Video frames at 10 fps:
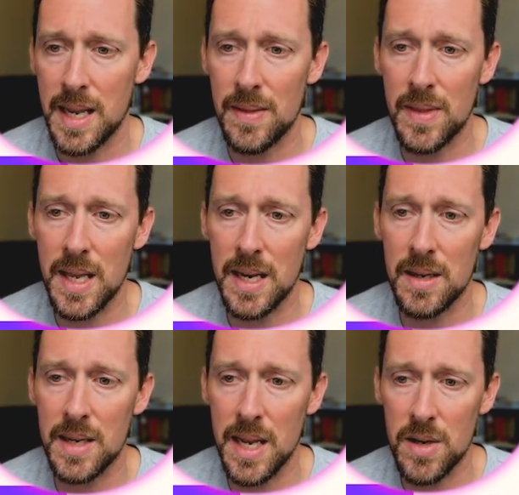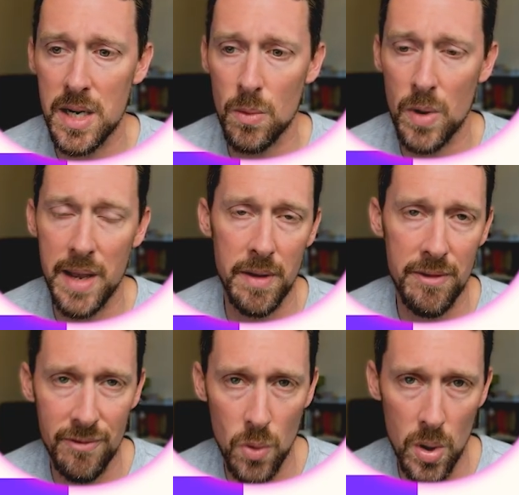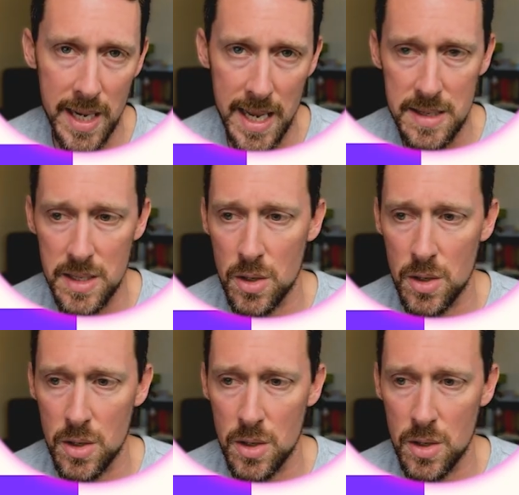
And then down here we have a forecast